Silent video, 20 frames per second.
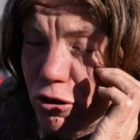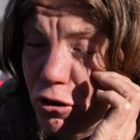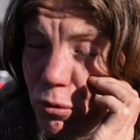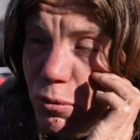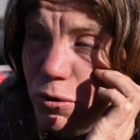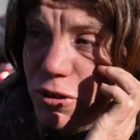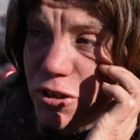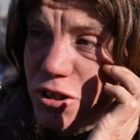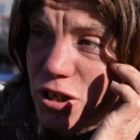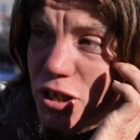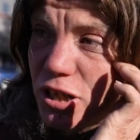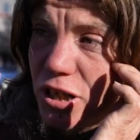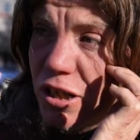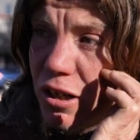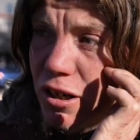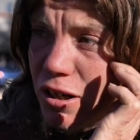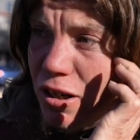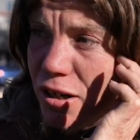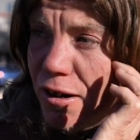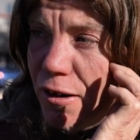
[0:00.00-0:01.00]
so we'll
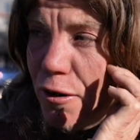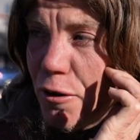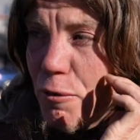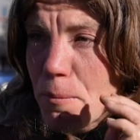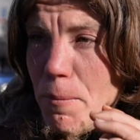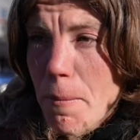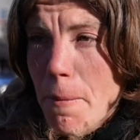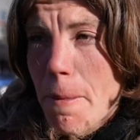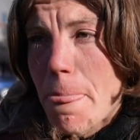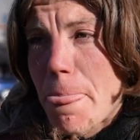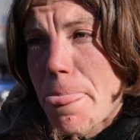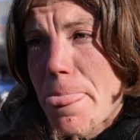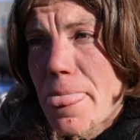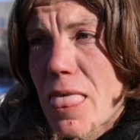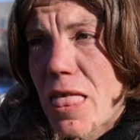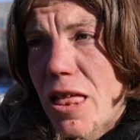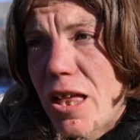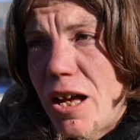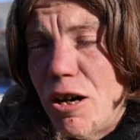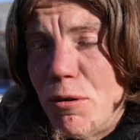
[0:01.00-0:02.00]
see
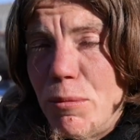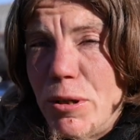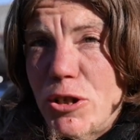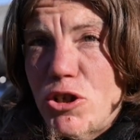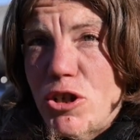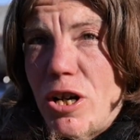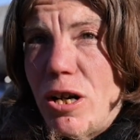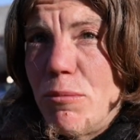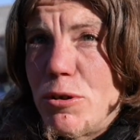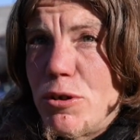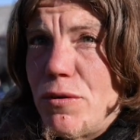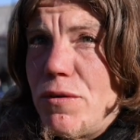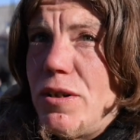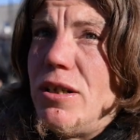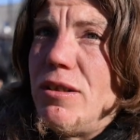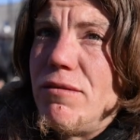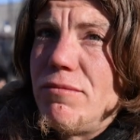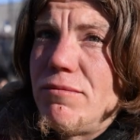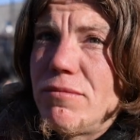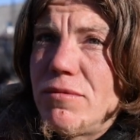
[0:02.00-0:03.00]
how much comes of it
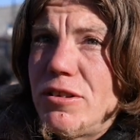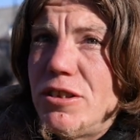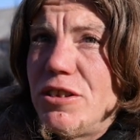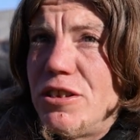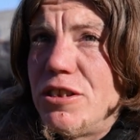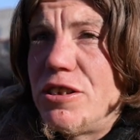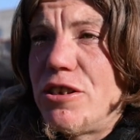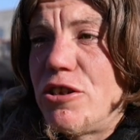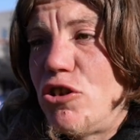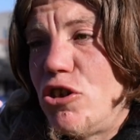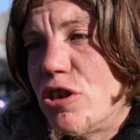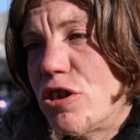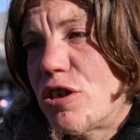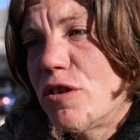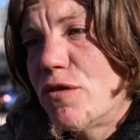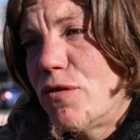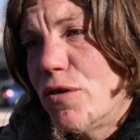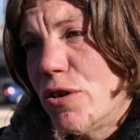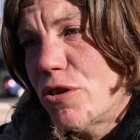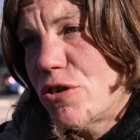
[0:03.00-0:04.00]
because this is just
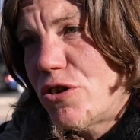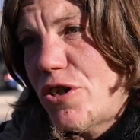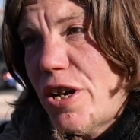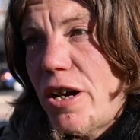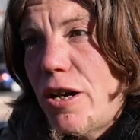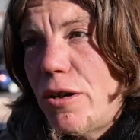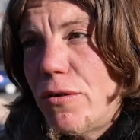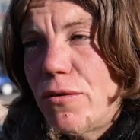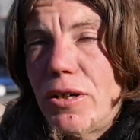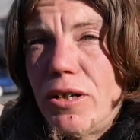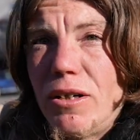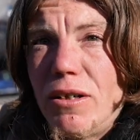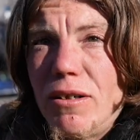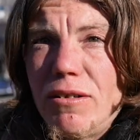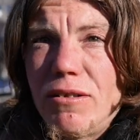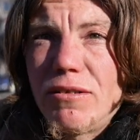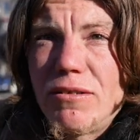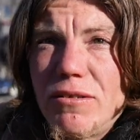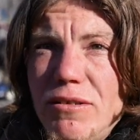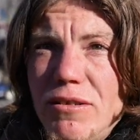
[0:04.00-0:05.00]
the first day of it.
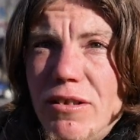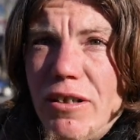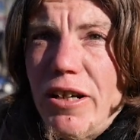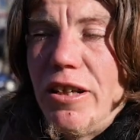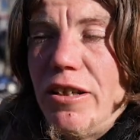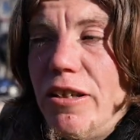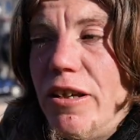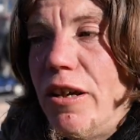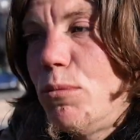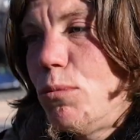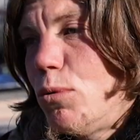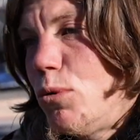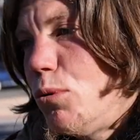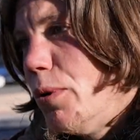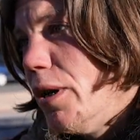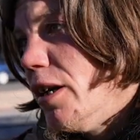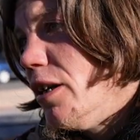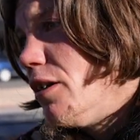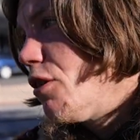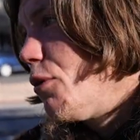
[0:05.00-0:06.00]
And then we'll
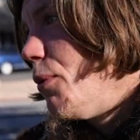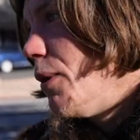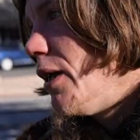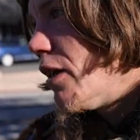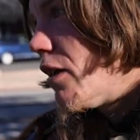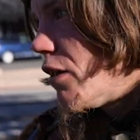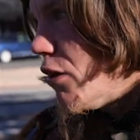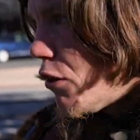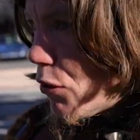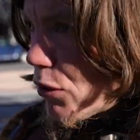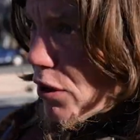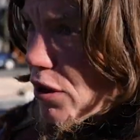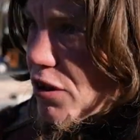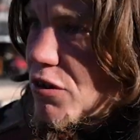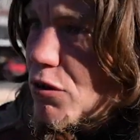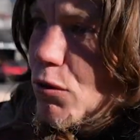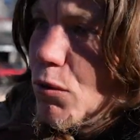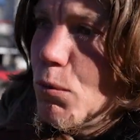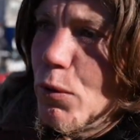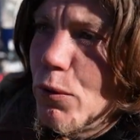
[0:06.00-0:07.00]
wait until we get a
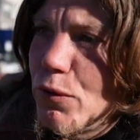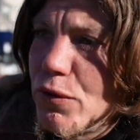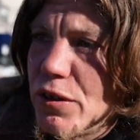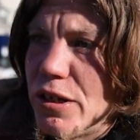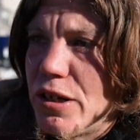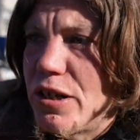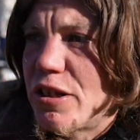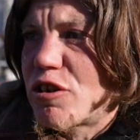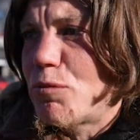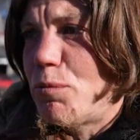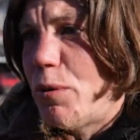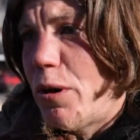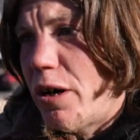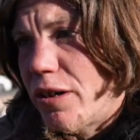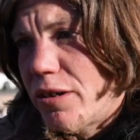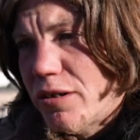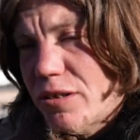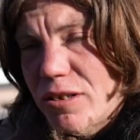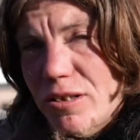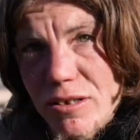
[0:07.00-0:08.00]
notice and we'll move to the next spot and